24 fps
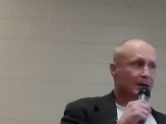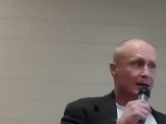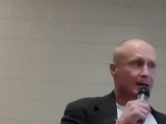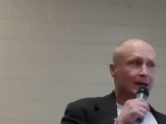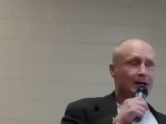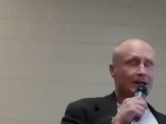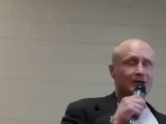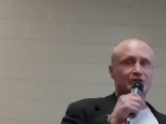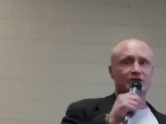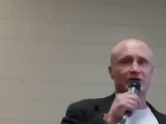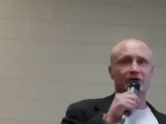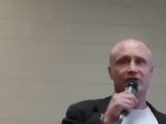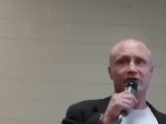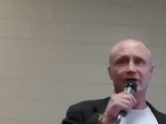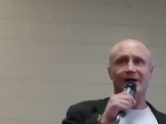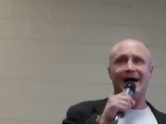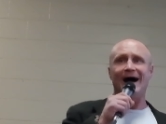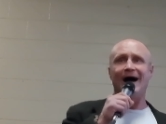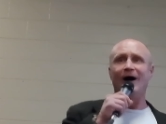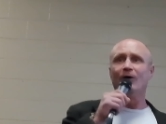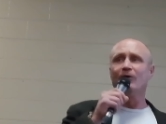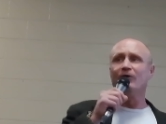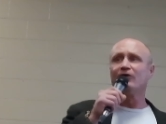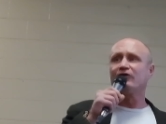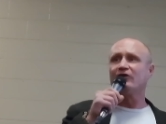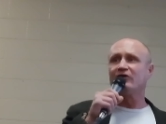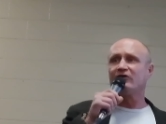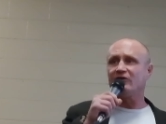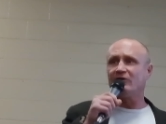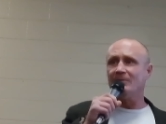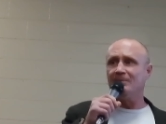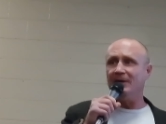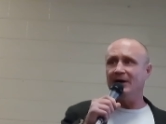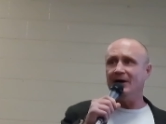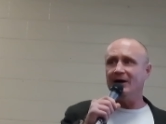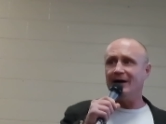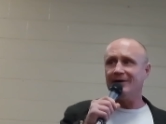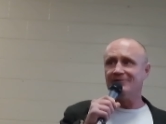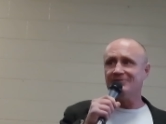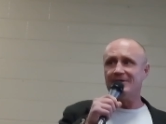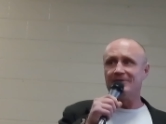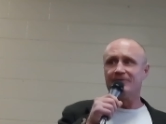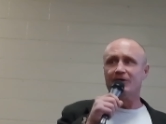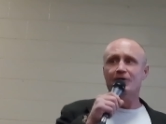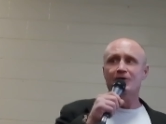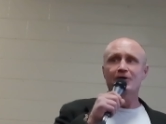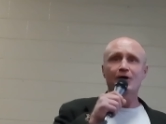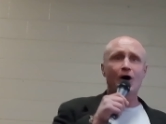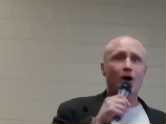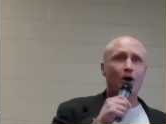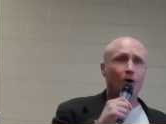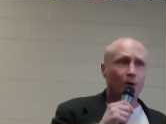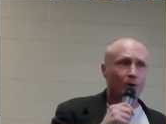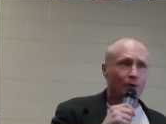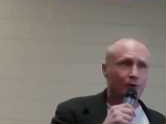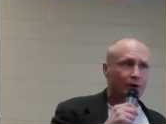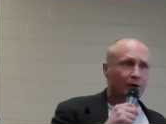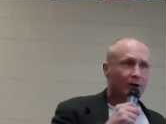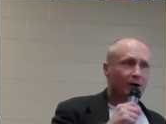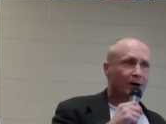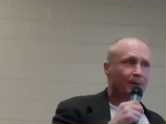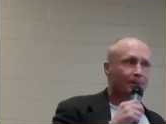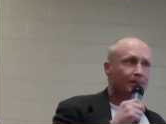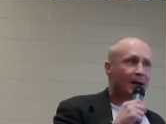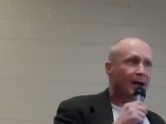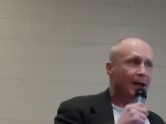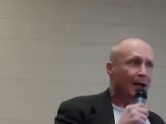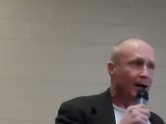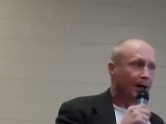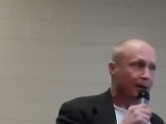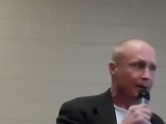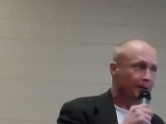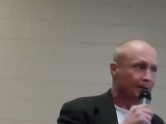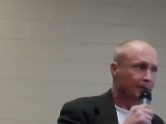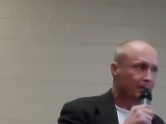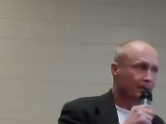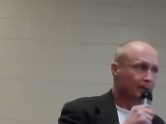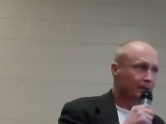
and she said, "How is this to be? I've never known a man."